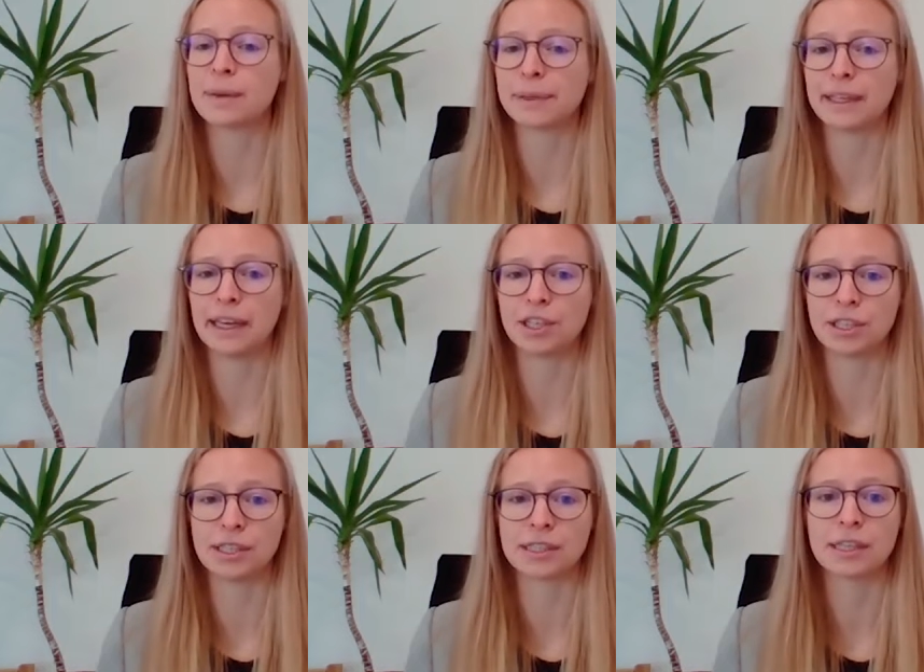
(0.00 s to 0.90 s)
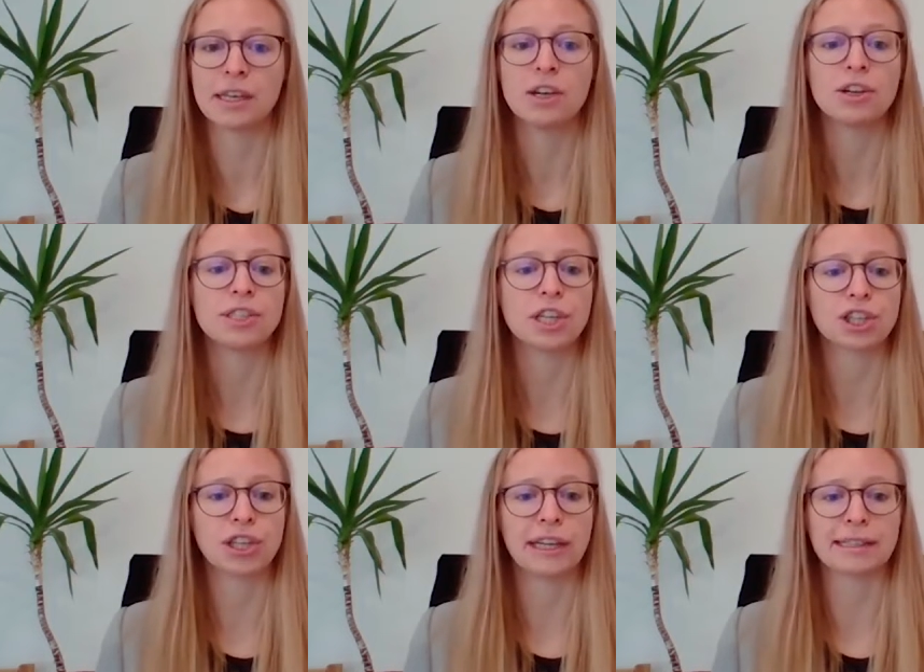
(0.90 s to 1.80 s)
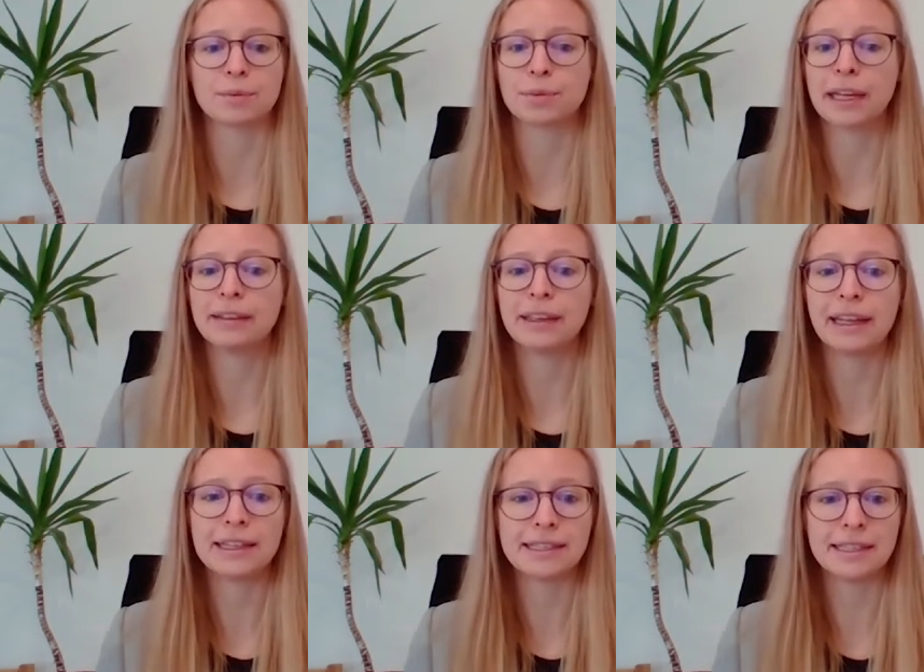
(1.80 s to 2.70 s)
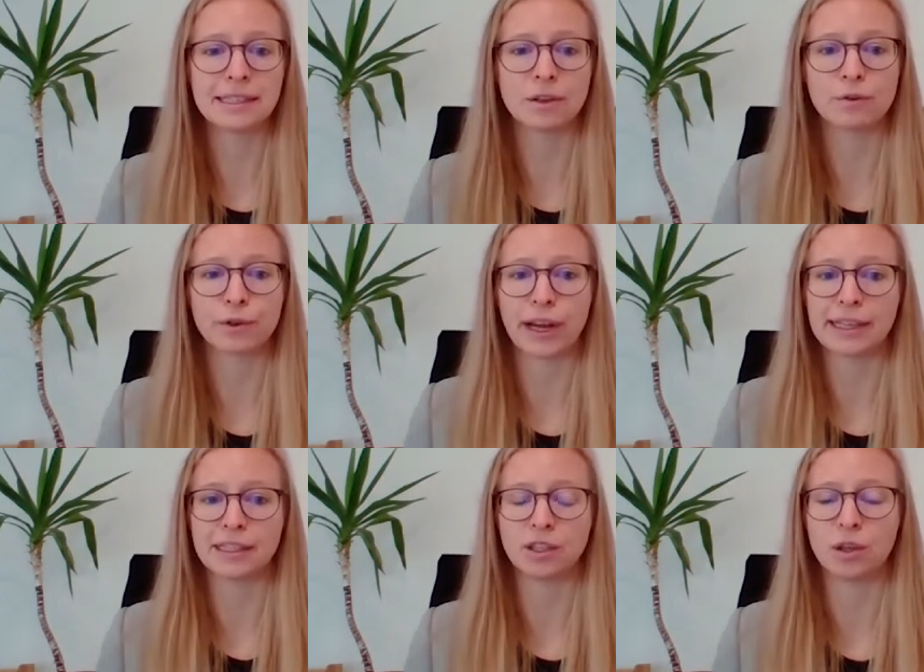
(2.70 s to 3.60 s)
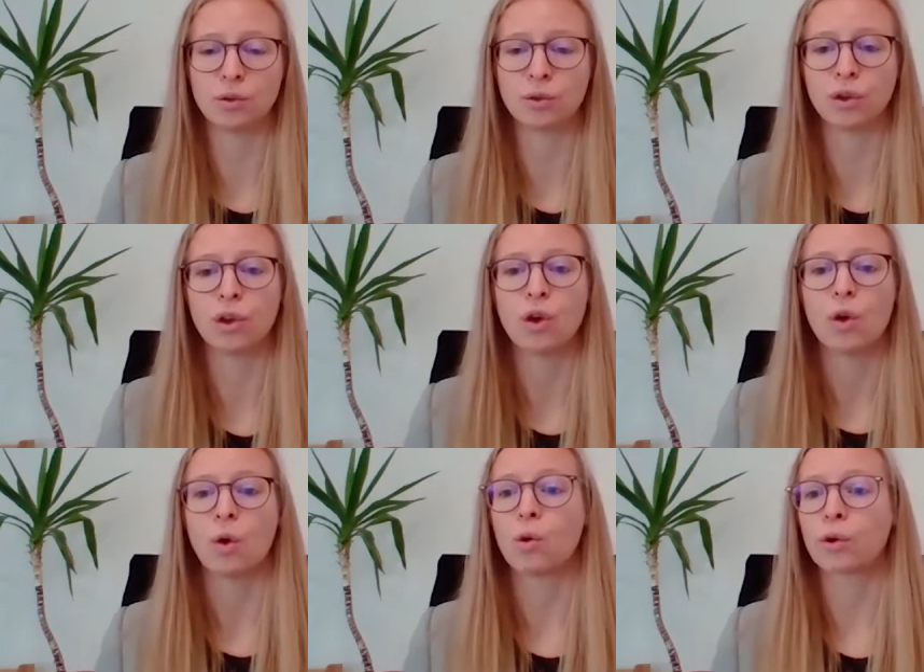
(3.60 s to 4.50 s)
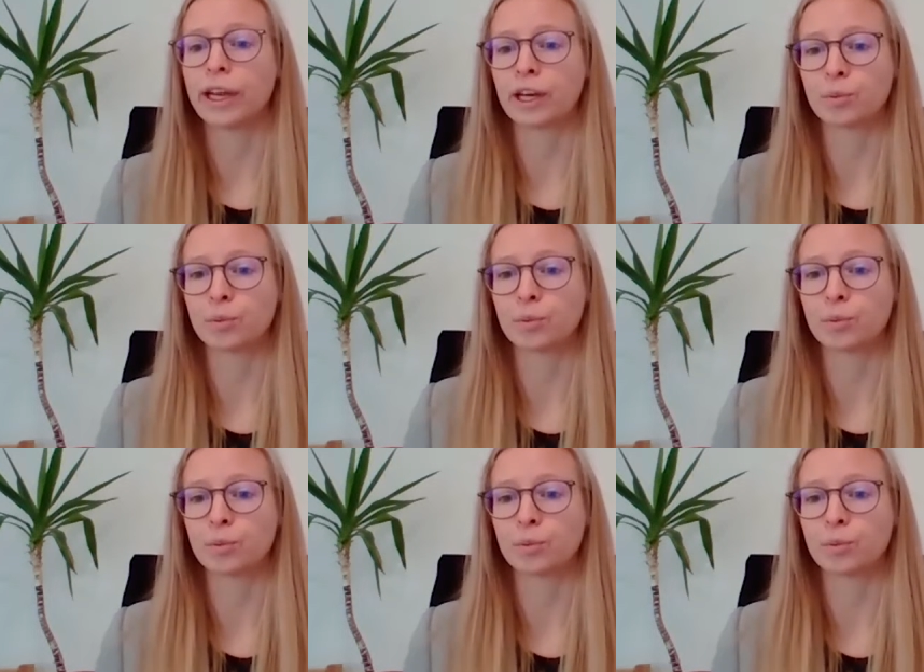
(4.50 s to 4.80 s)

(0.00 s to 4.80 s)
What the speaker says: applications, such as breath analysis for acetone or air